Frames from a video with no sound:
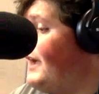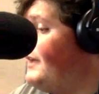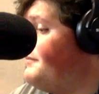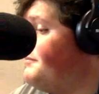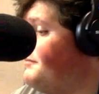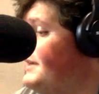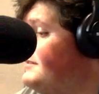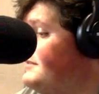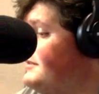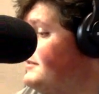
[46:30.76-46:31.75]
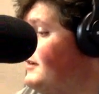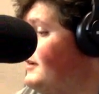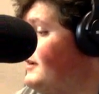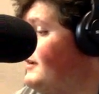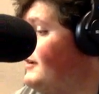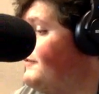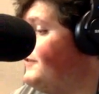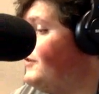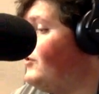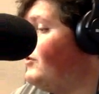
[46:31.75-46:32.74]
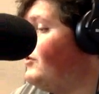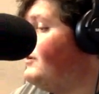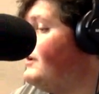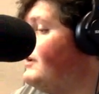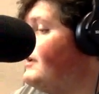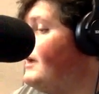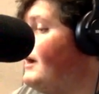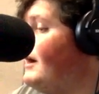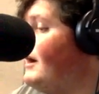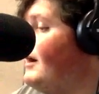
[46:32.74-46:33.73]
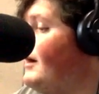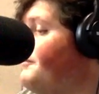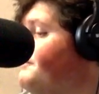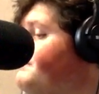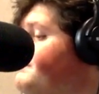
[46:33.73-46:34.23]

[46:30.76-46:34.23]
had missed uh, a field goal, um,